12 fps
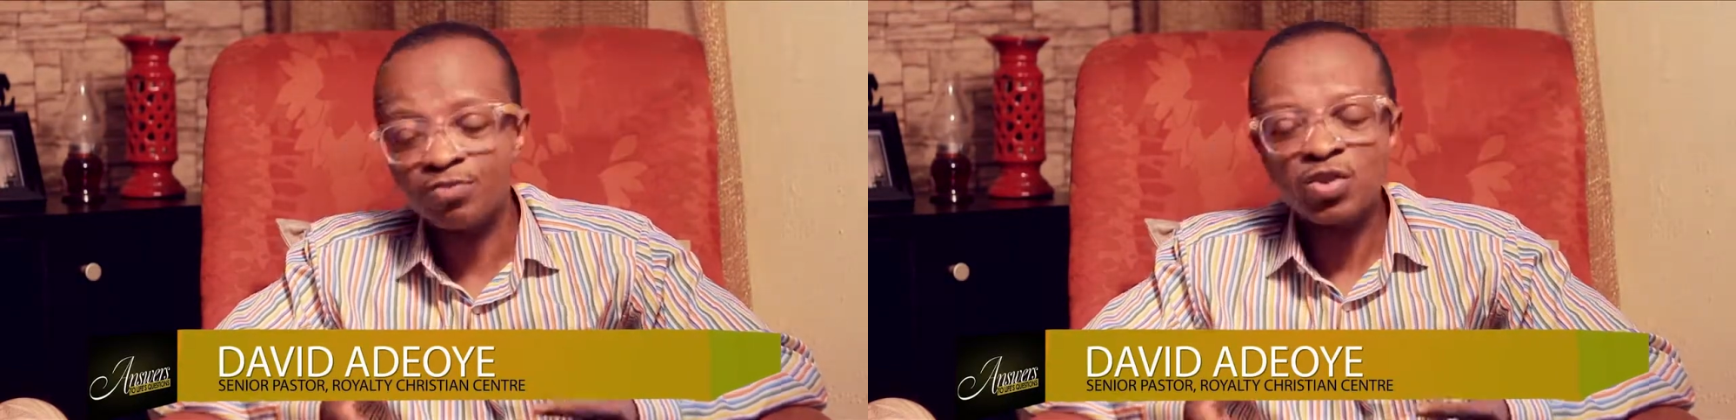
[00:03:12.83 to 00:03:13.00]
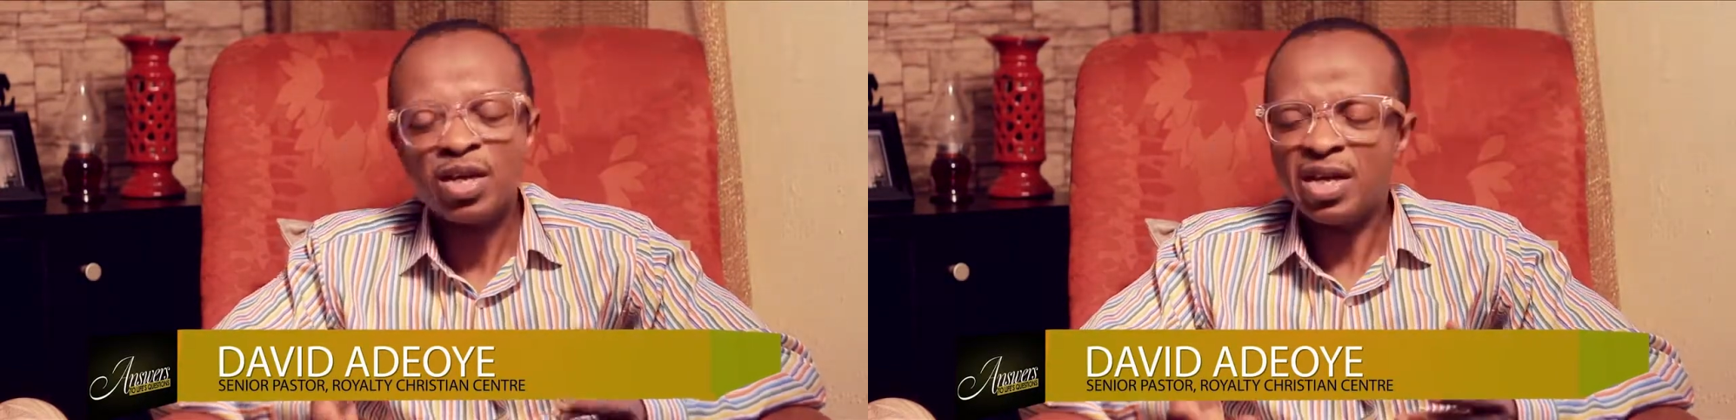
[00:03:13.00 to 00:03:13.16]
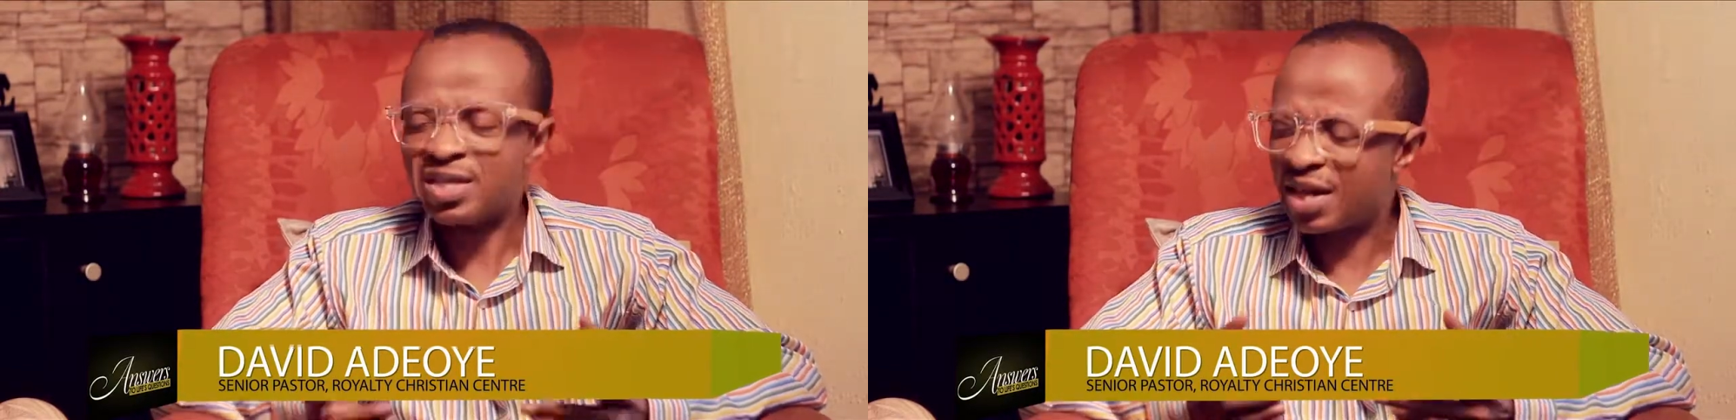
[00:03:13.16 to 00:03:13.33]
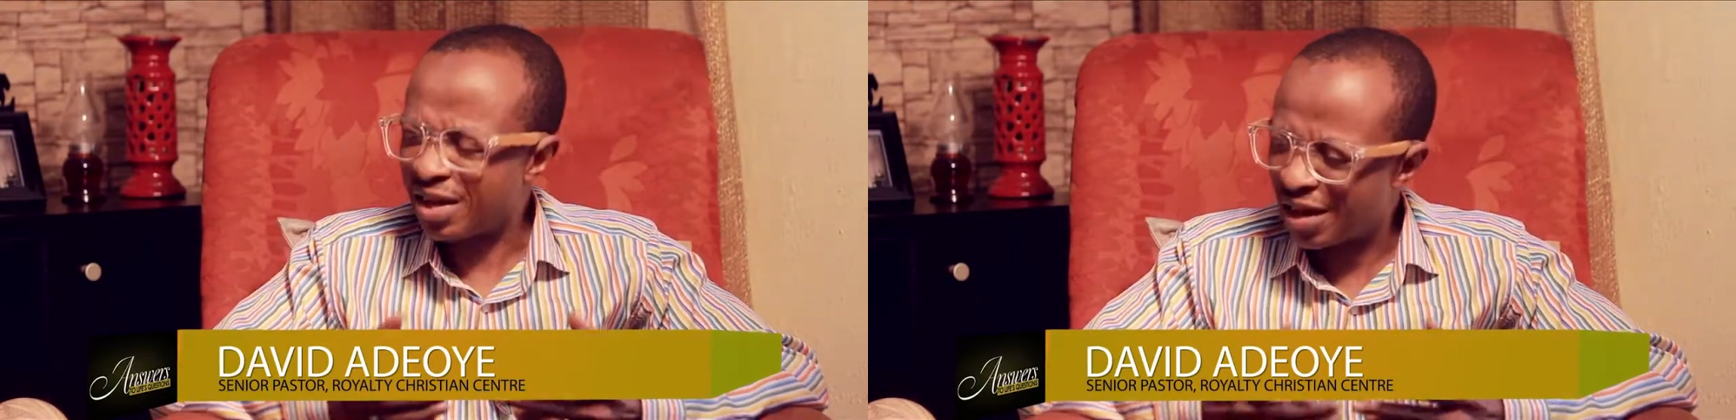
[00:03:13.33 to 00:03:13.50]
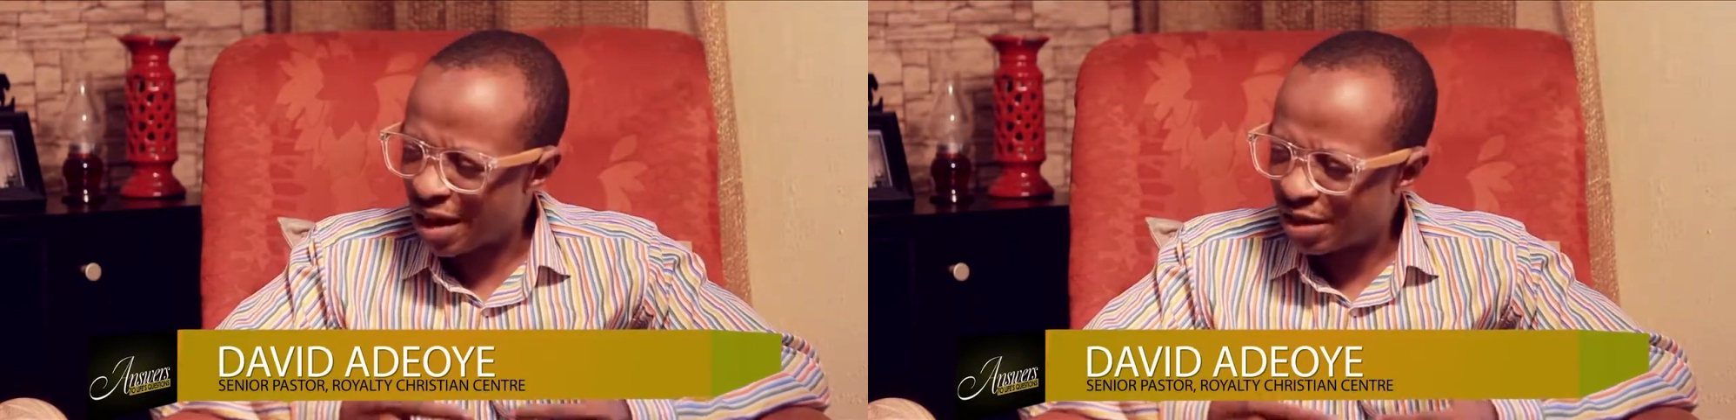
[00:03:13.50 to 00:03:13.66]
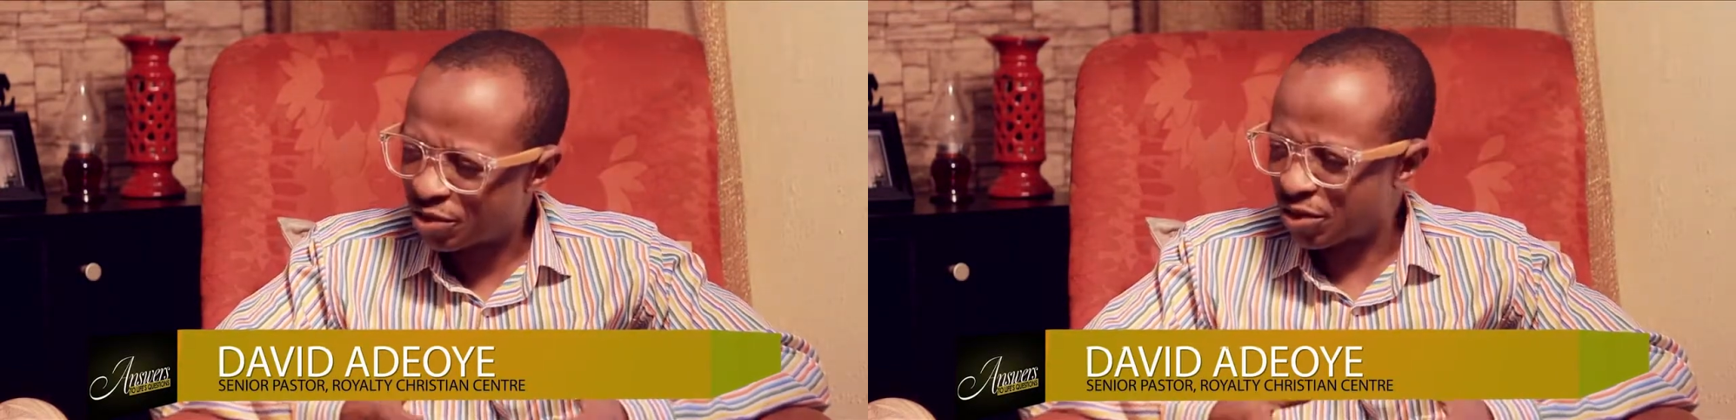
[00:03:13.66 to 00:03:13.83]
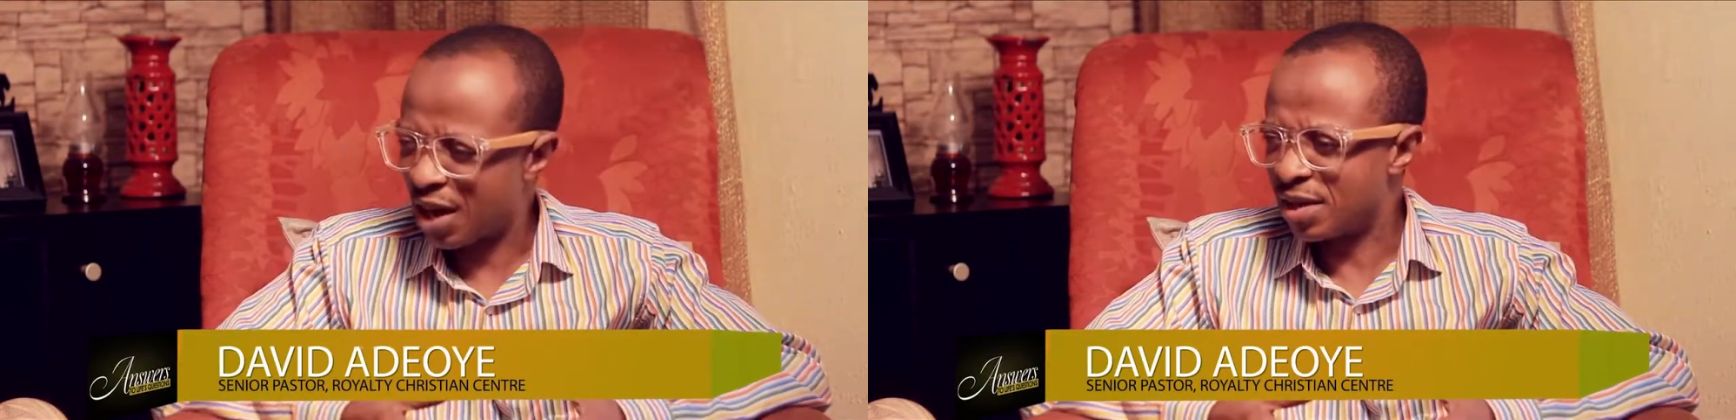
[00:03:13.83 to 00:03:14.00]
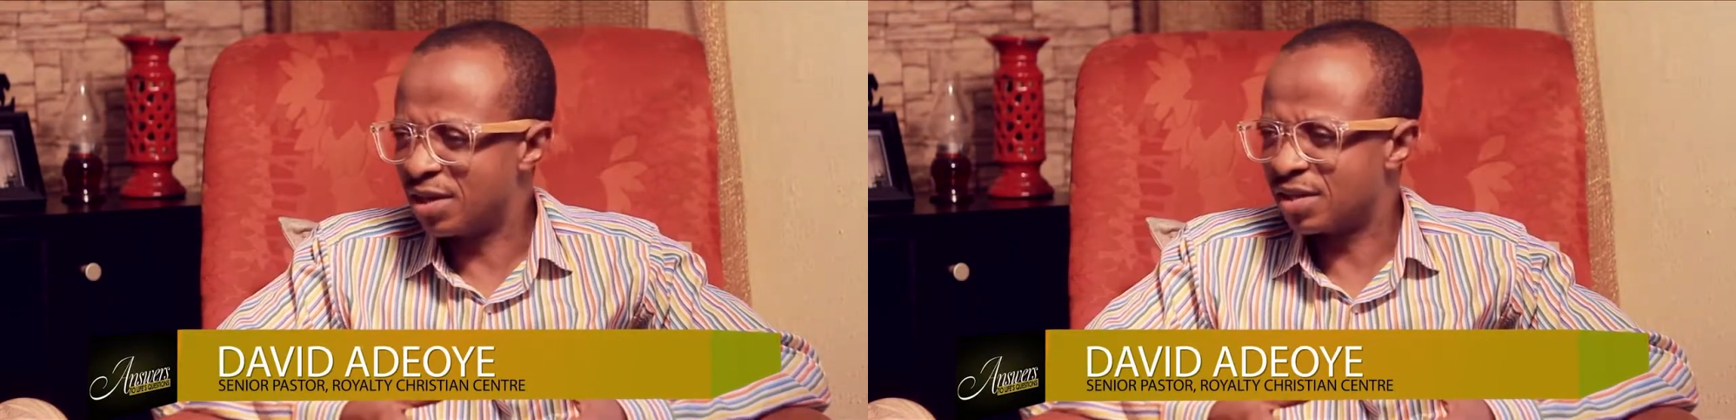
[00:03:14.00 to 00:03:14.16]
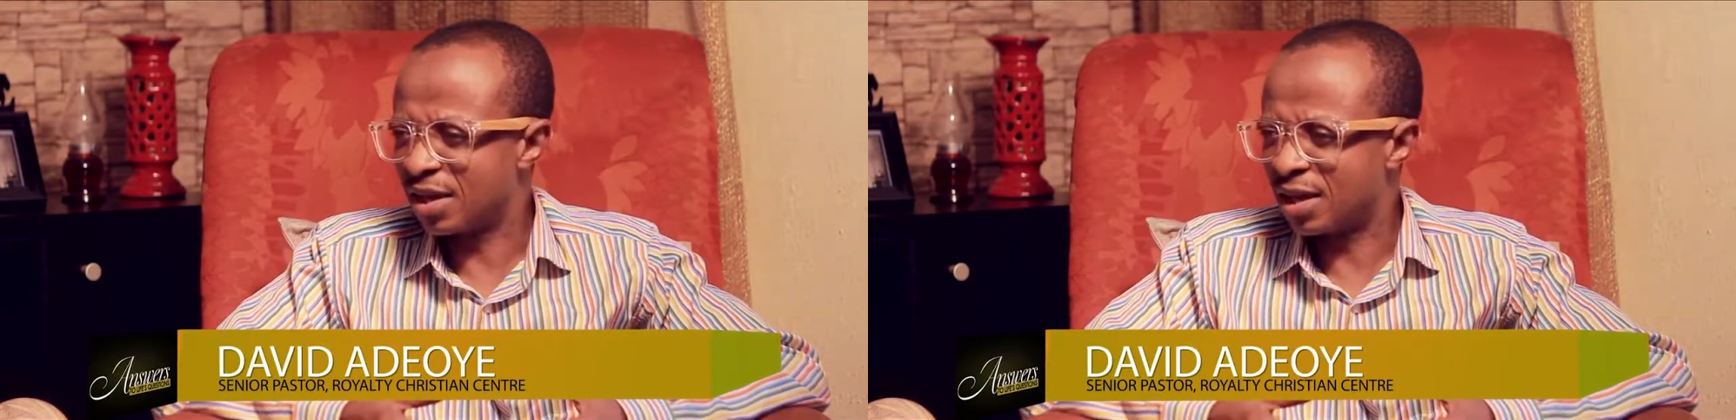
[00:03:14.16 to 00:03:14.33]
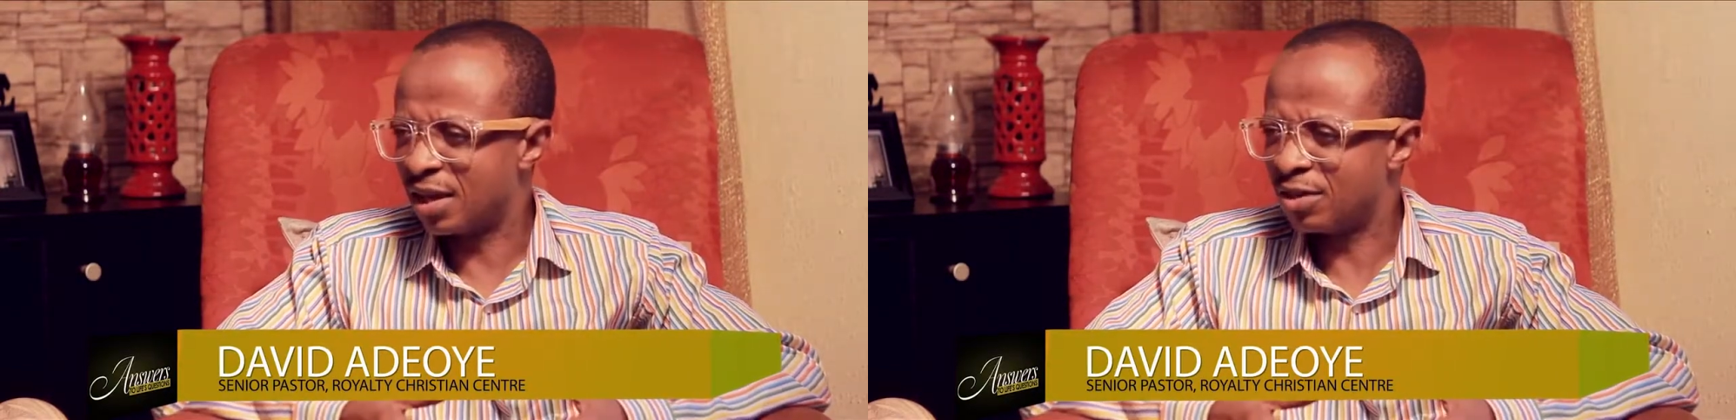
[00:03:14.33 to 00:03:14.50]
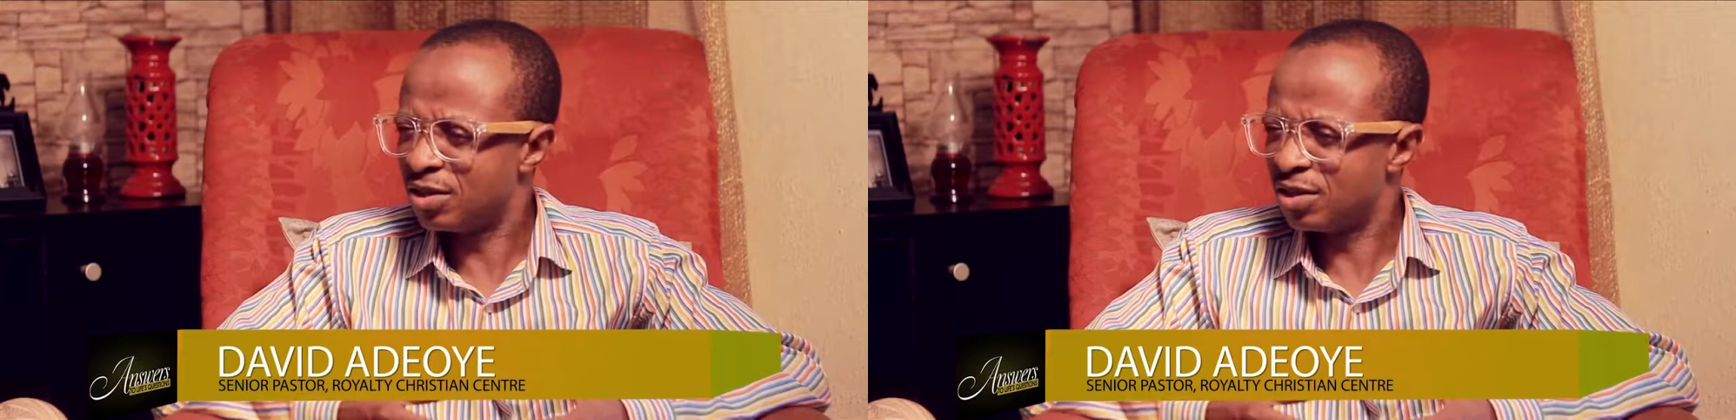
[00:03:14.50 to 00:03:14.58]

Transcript: he said, can I try this again?